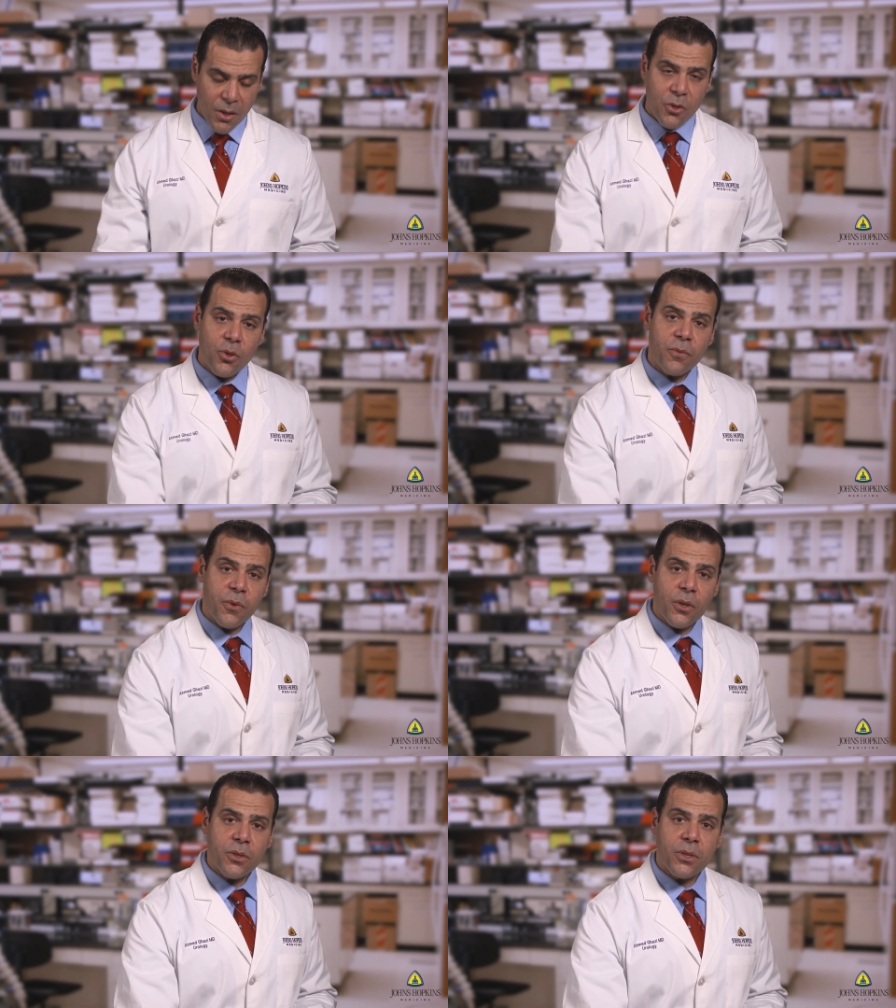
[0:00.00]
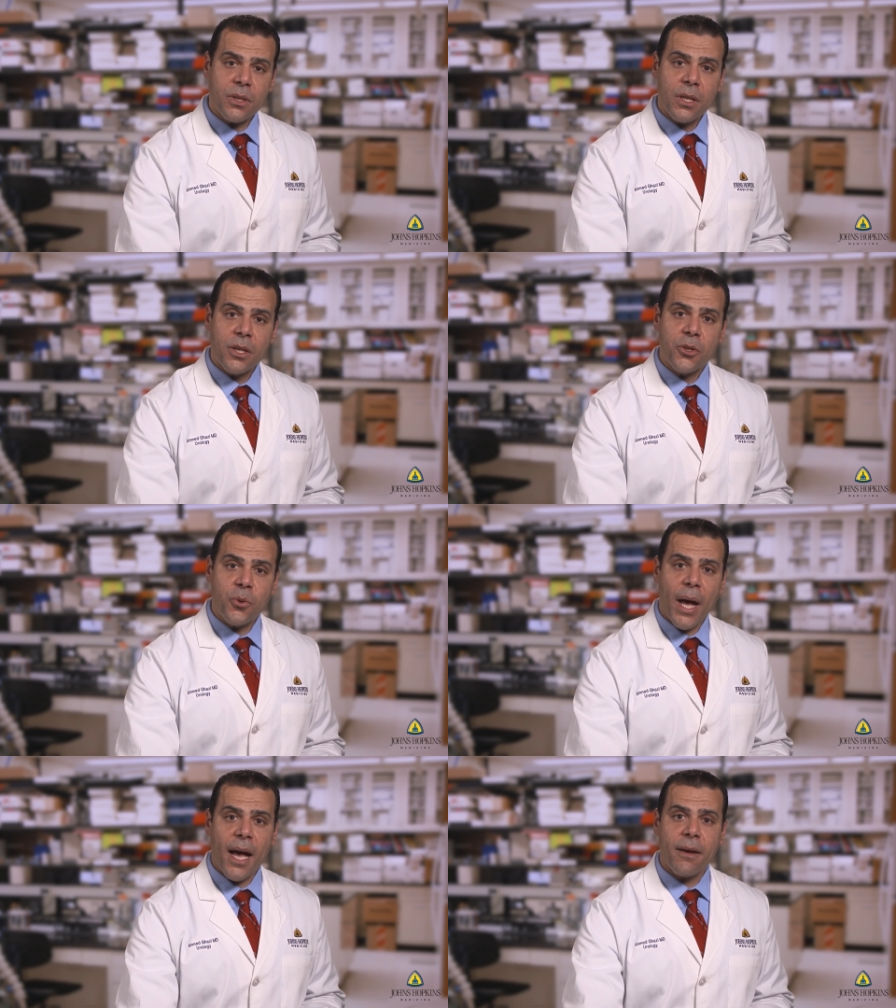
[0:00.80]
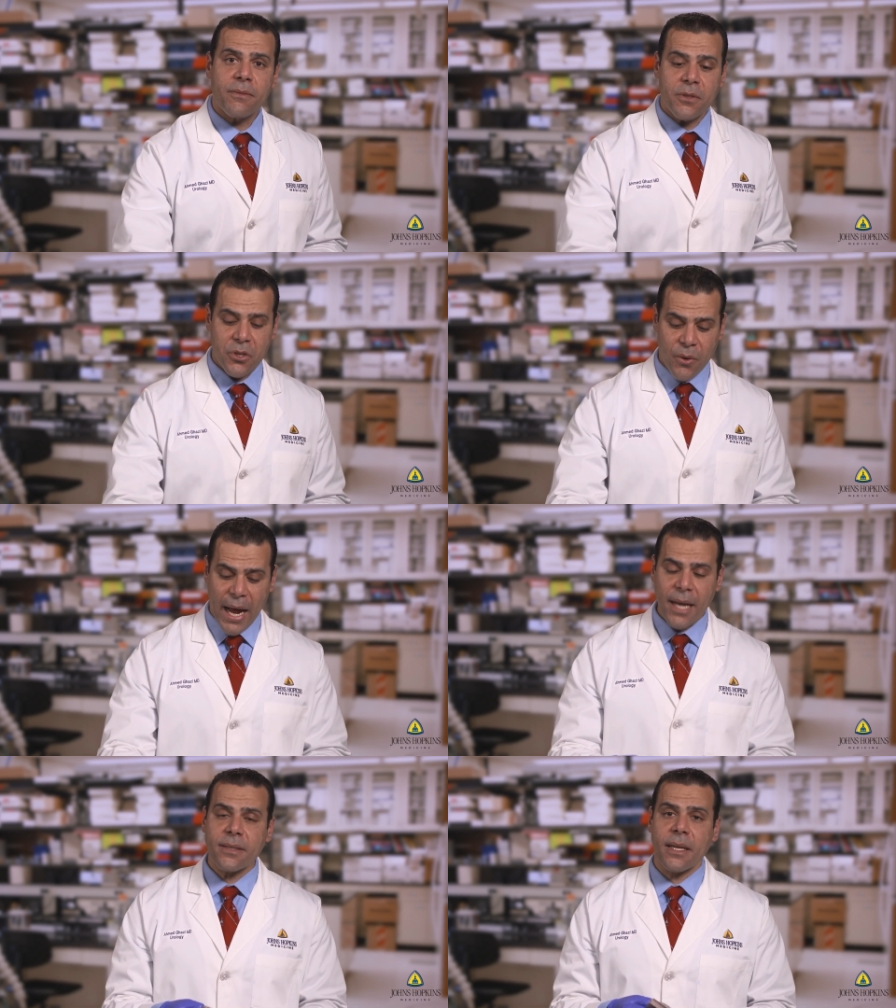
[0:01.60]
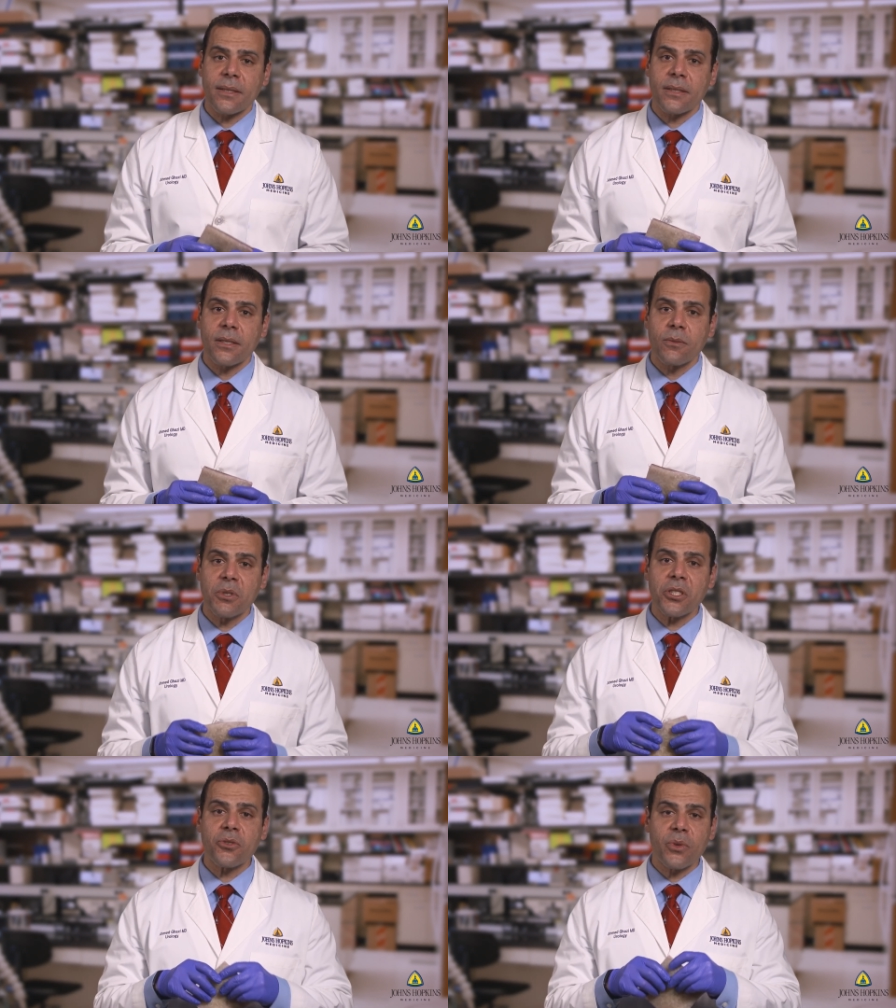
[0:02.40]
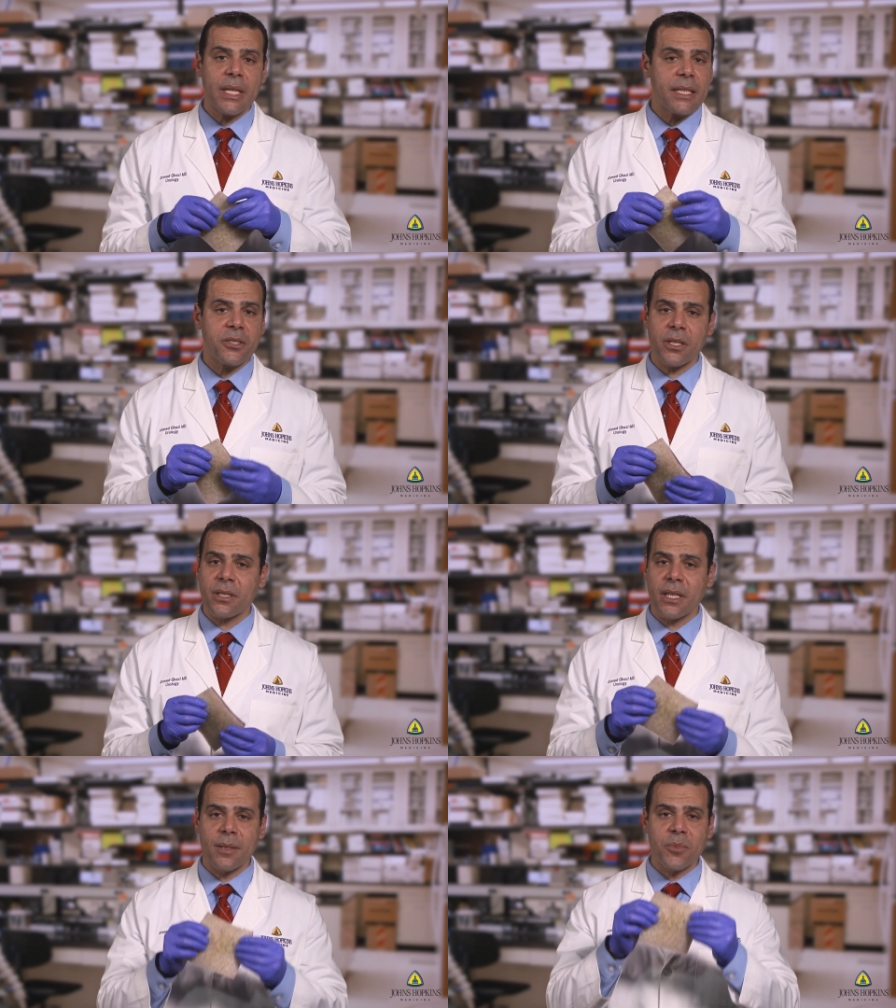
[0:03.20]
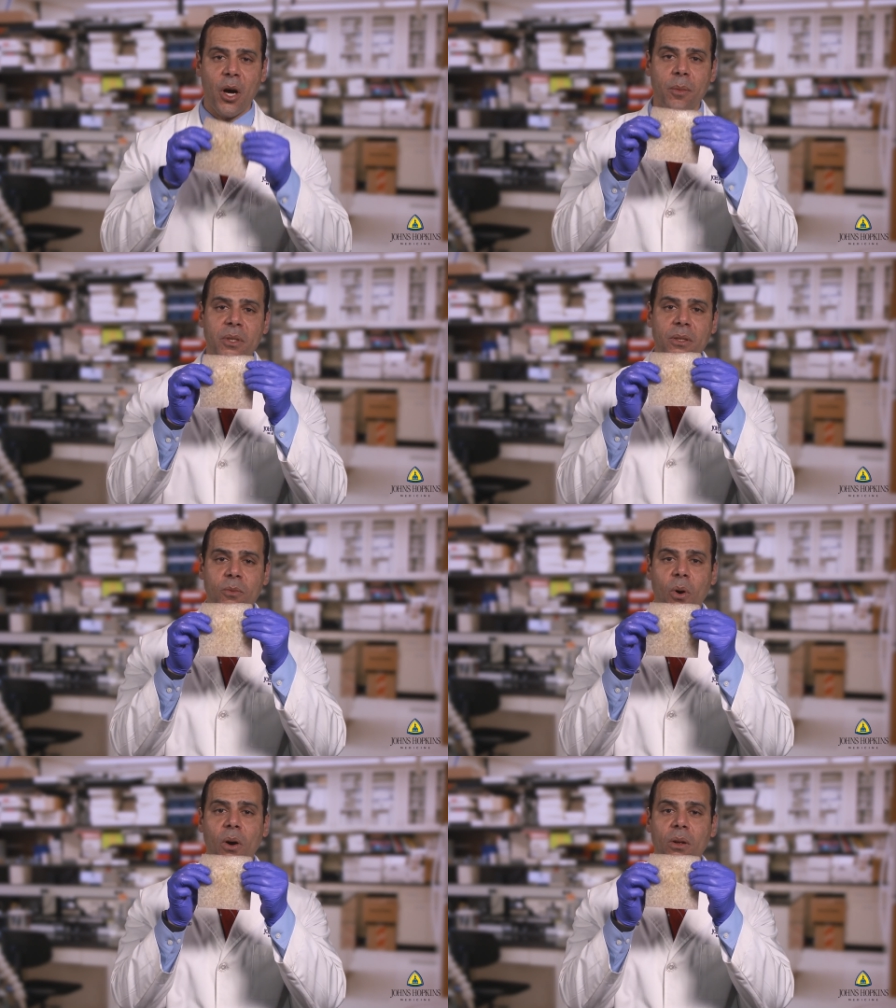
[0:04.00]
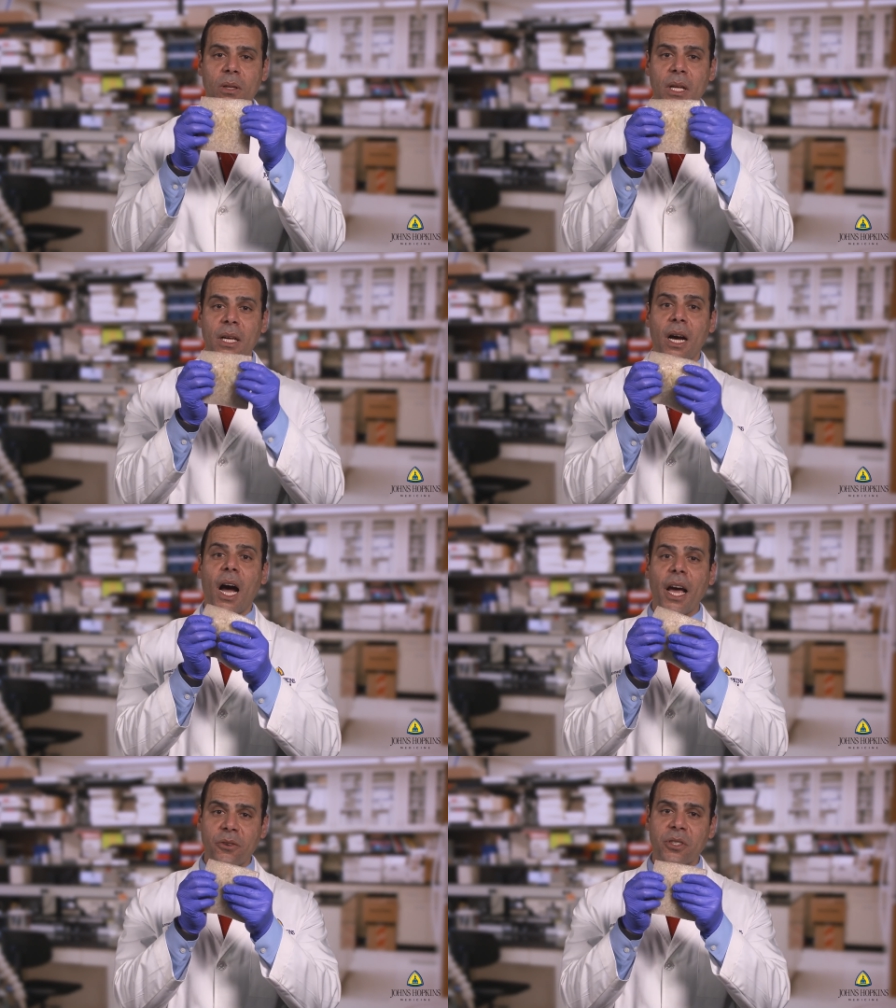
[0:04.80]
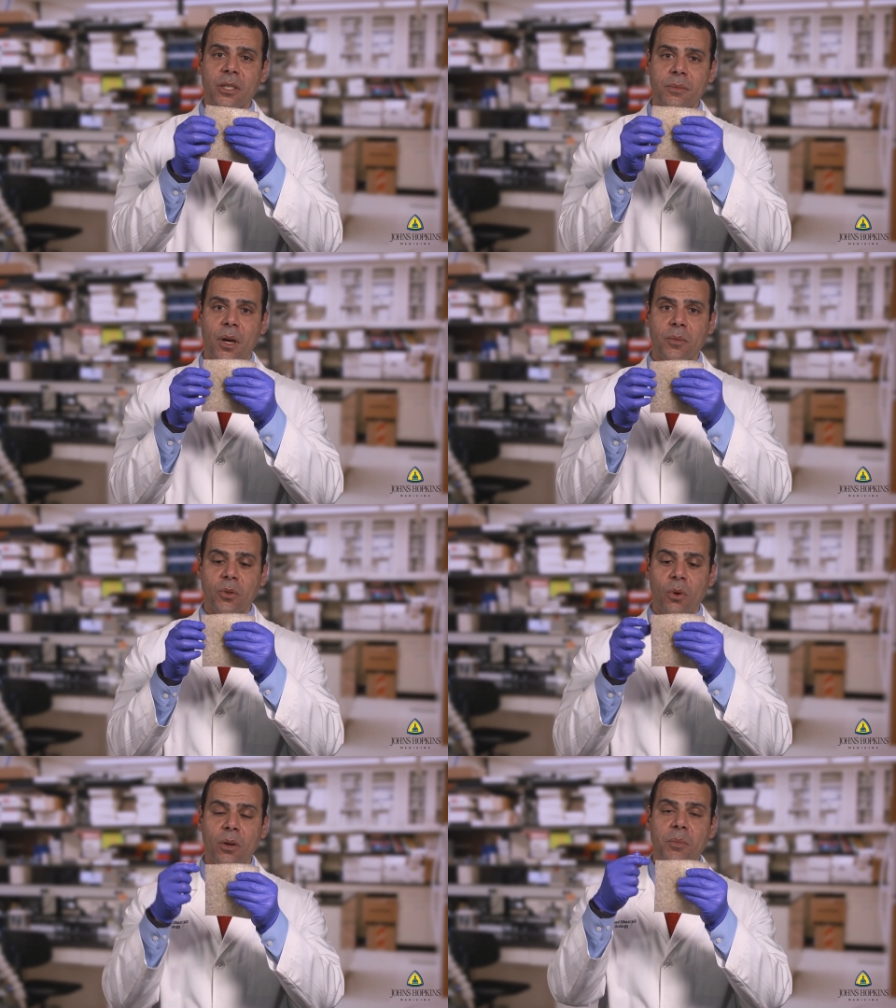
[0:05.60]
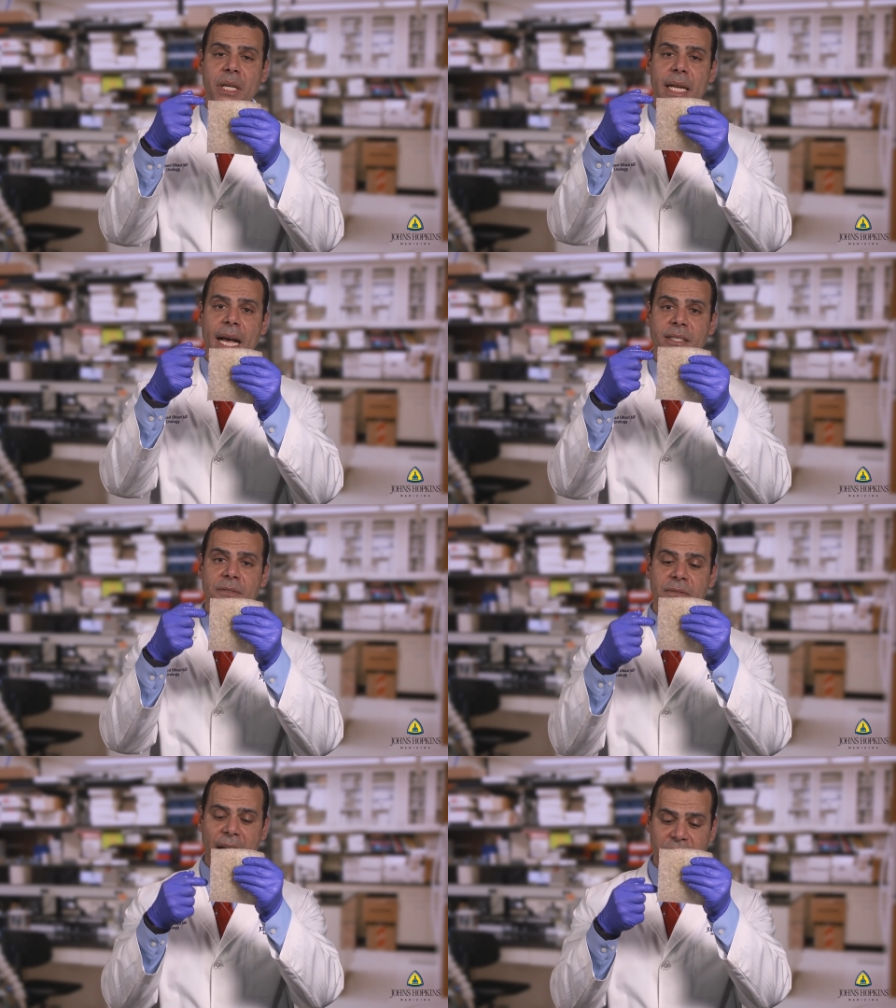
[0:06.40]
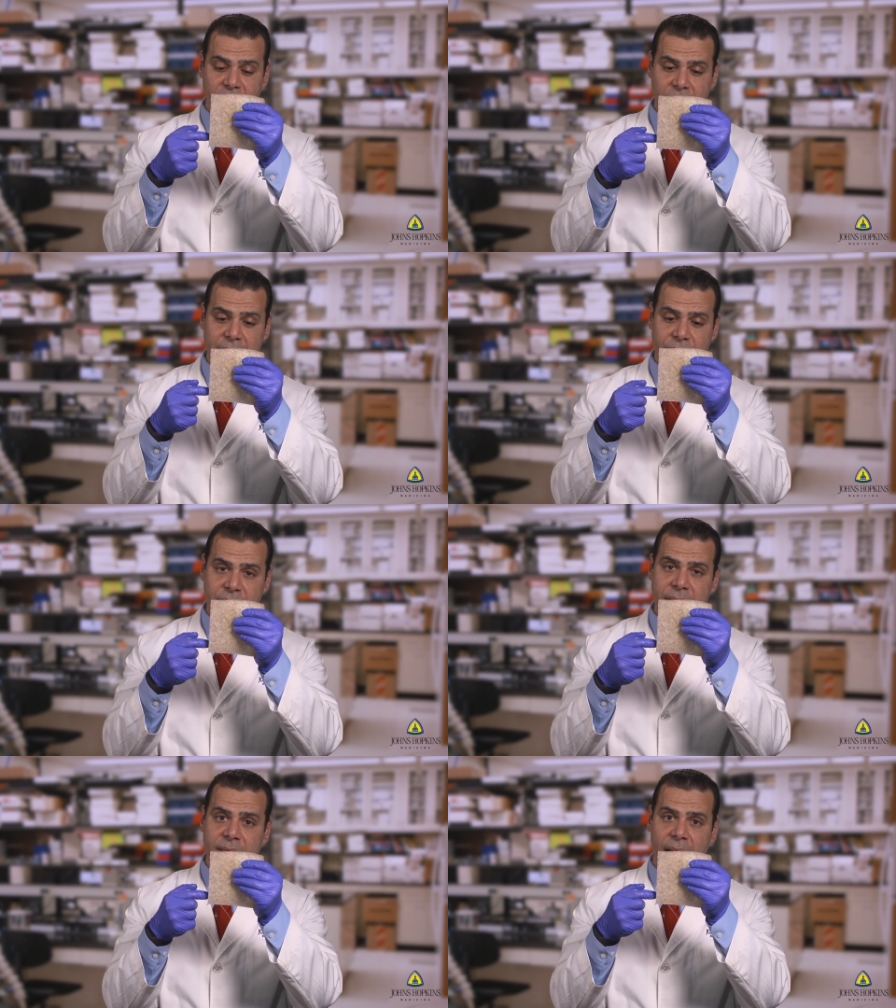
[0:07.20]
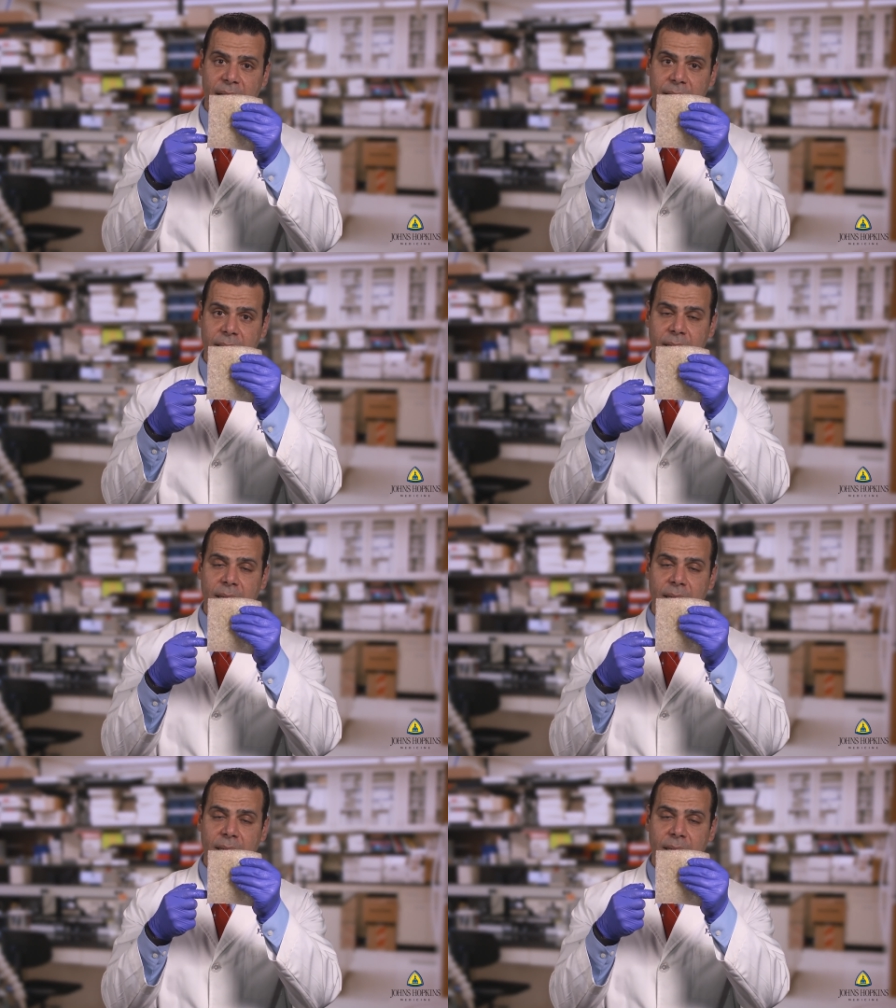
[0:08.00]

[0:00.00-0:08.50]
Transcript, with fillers: So first, you have your access, which is really just an abdominal wall, a hydrogel abdominal wall, but it has a fascial layer inside,